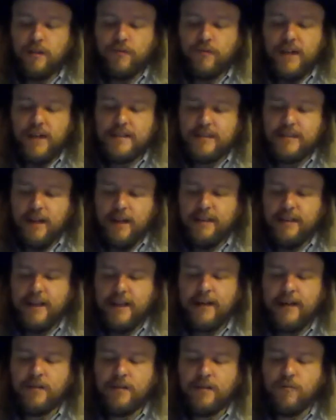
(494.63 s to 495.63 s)
The red sun
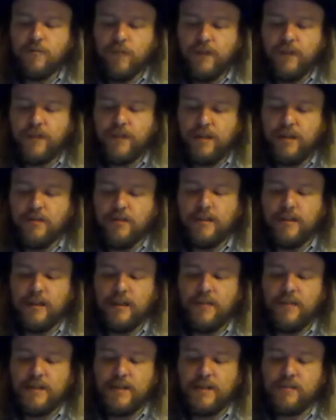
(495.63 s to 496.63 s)
that would have cued
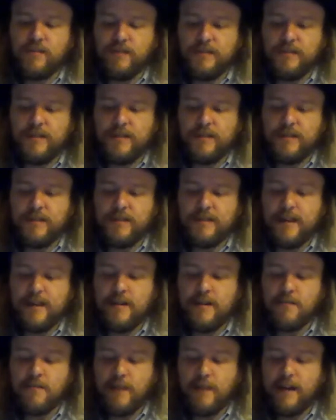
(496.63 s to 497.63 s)
the living Swifts to
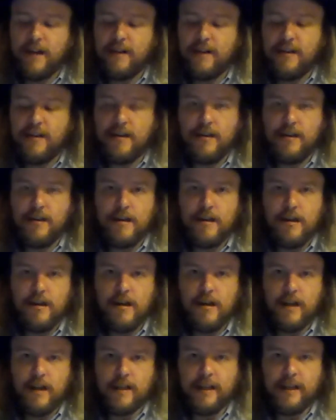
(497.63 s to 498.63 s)
descend made
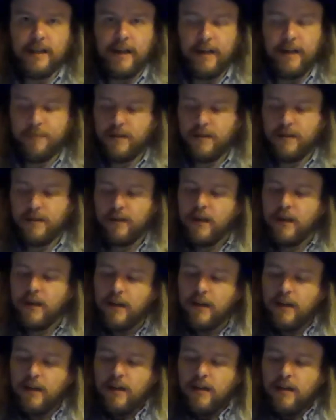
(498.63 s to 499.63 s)
nothing happened.
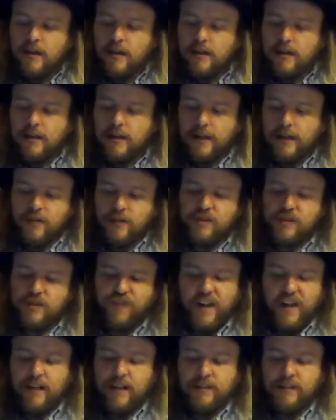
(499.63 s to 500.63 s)
The
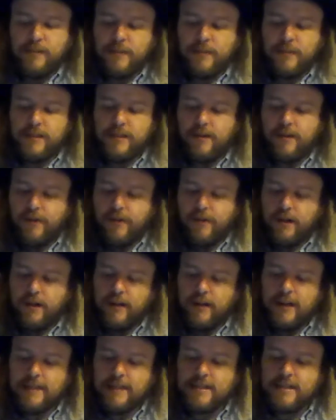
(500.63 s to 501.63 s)
ghosts failed to
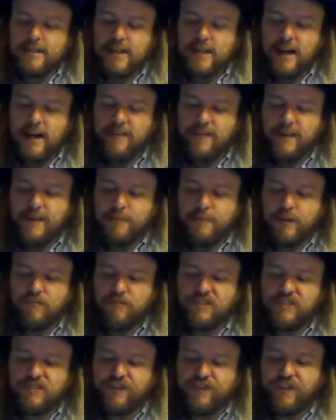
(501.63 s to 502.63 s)
materialize. The evening
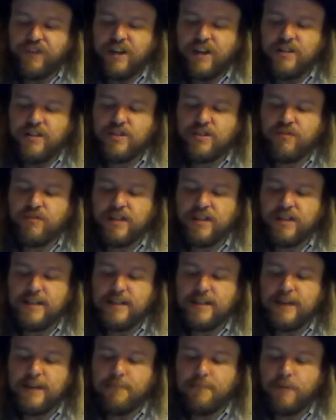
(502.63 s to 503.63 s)
blue was fringed with a
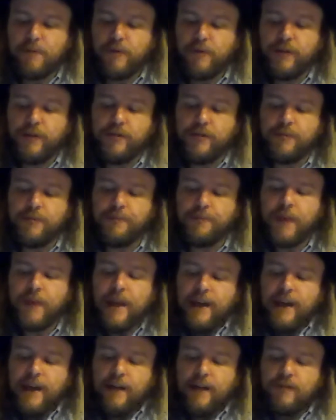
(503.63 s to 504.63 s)
deep maroon,
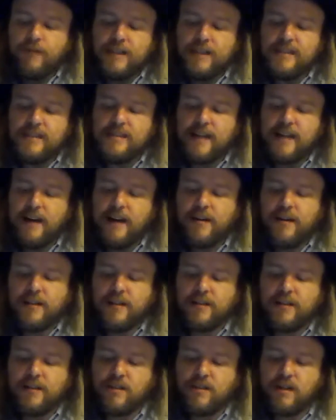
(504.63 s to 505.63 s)
and we
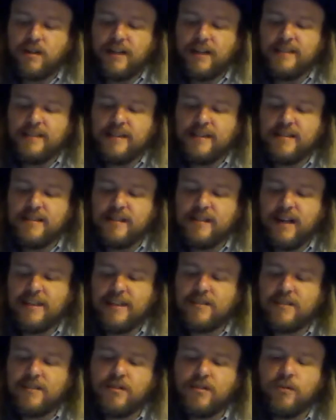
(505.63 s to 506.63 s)
stared at the trees
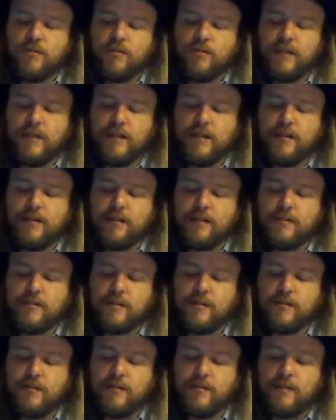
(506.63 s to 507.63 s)
inside the school
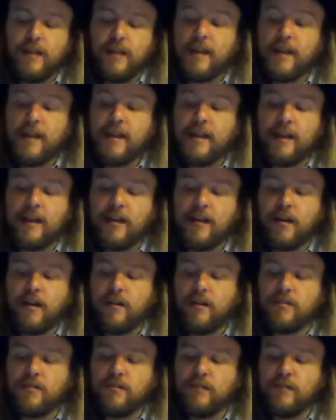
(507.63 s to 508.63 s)
windows. Nothing
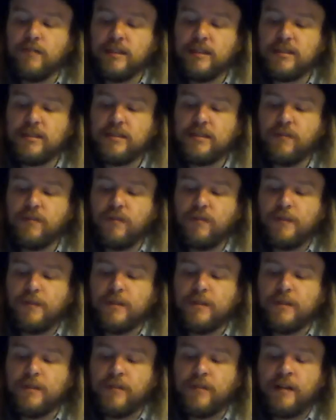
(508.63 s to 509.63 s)
called to us
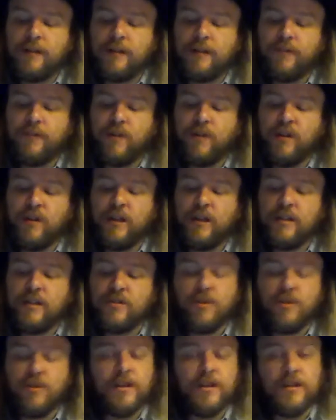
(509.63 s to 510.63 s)
from the surrounding
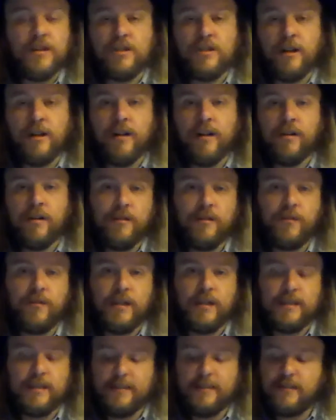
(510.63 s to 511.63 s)
foliage or the jungle
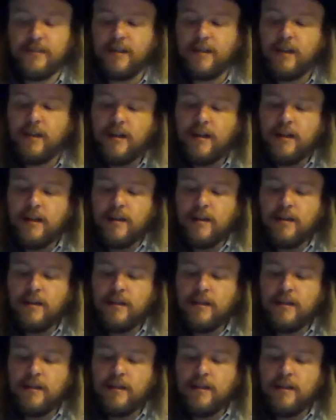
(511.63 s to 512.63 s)
of rust.
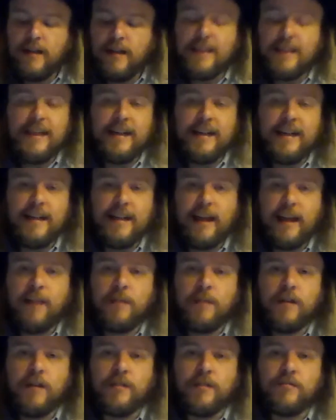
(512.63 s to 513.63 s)
Nothing
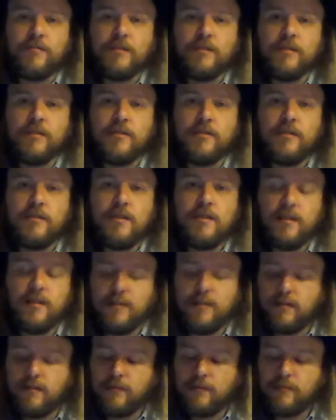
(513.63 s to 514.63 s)
came here to roost.
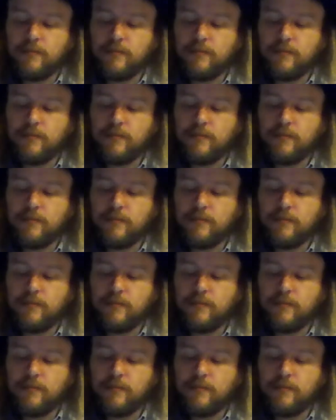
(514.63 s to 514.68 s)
